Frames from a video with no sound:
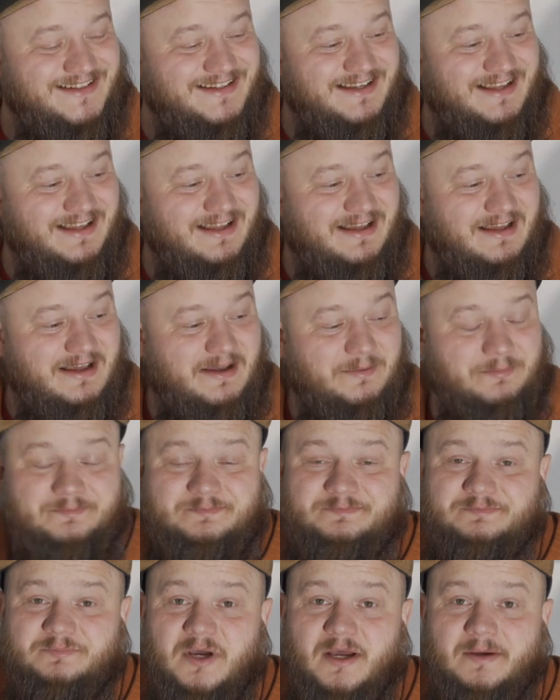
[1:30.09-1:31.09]

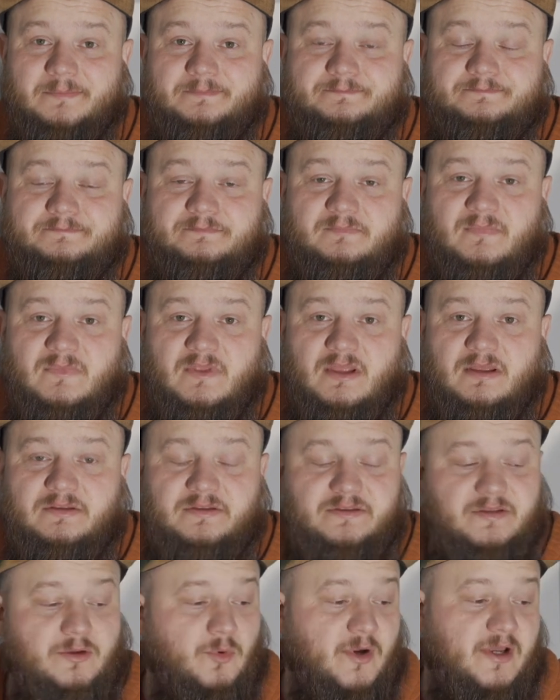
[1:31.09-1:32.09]
But
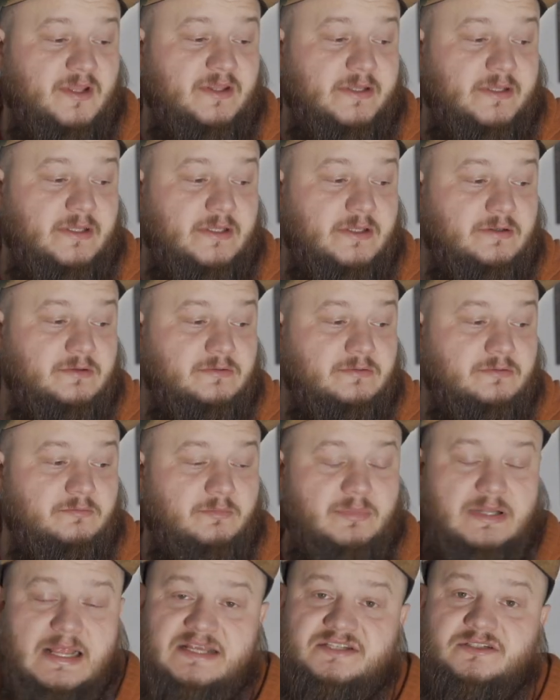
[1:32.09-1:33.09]
the way the
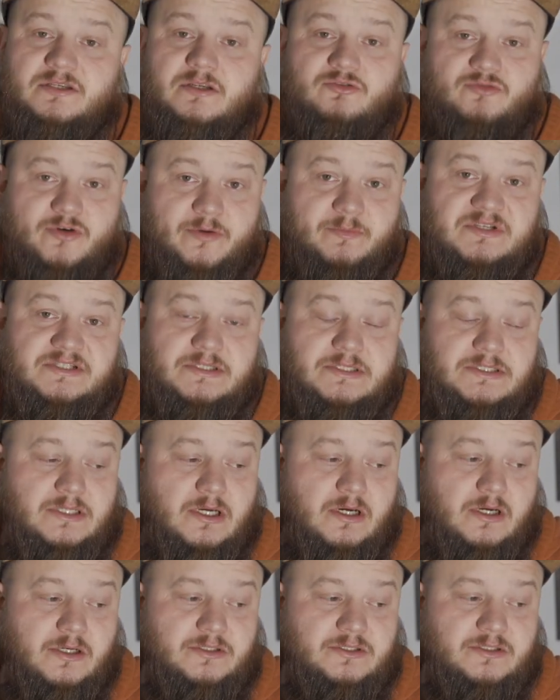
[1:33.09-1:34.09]
plastic trim is
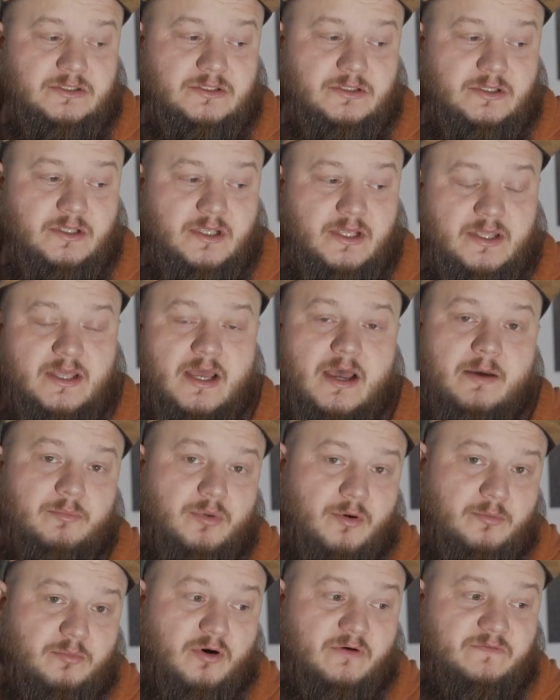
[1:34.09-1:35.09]
designed, it can't
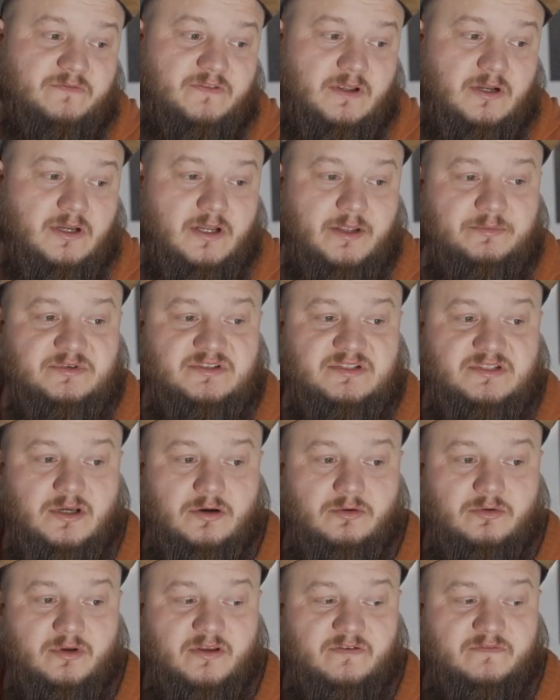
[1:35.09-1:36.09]
pop off the clips,
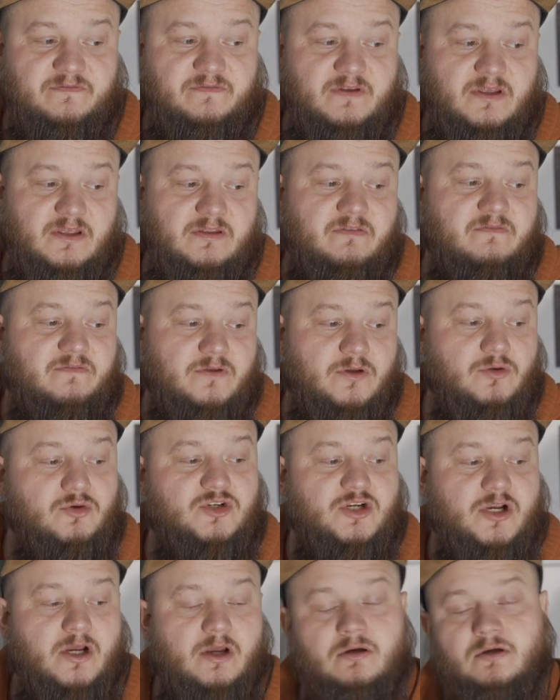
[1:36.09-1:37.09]
so if in
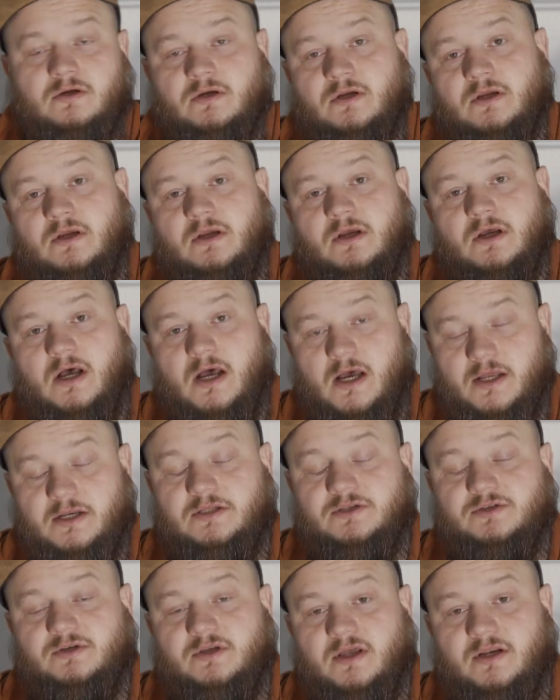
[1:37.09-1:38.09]
future I
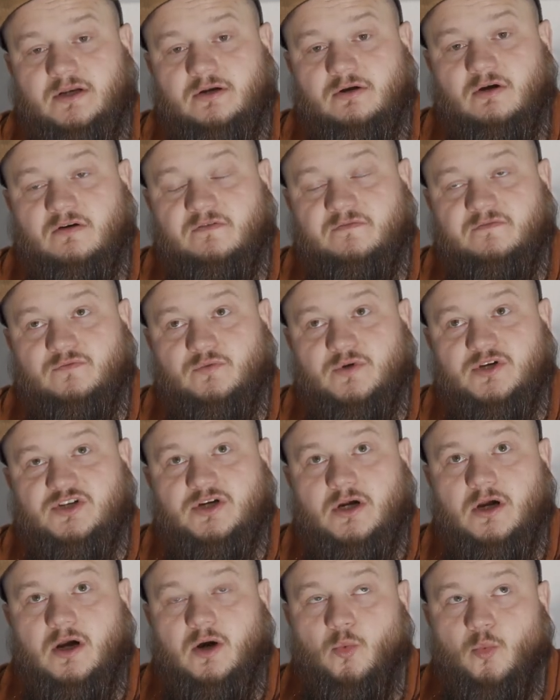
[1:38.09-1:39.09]
need to get it off,
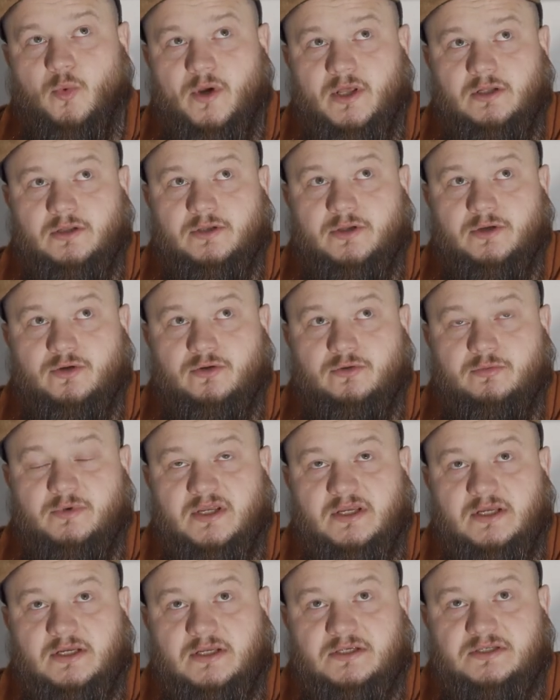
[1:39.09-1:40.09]
which I will do
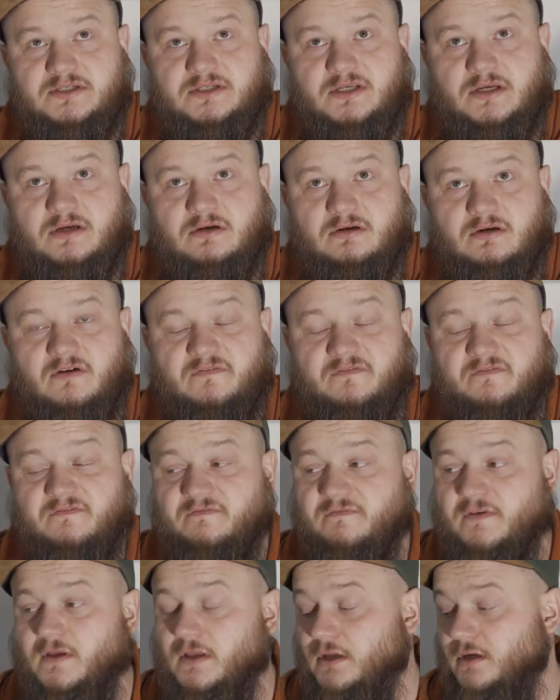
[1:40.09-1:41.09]
because I
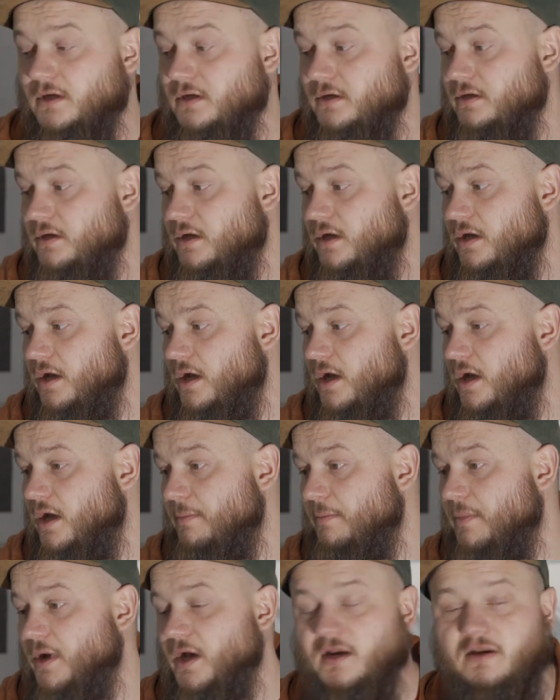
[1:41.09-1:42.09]
think I
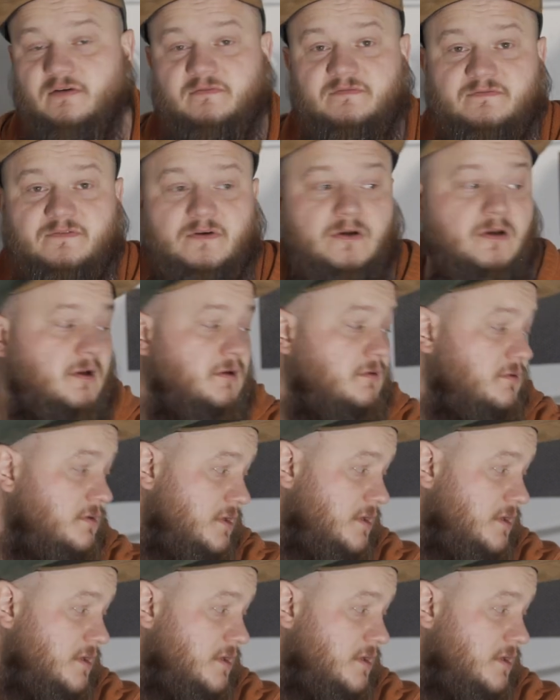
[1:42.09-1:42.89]
might have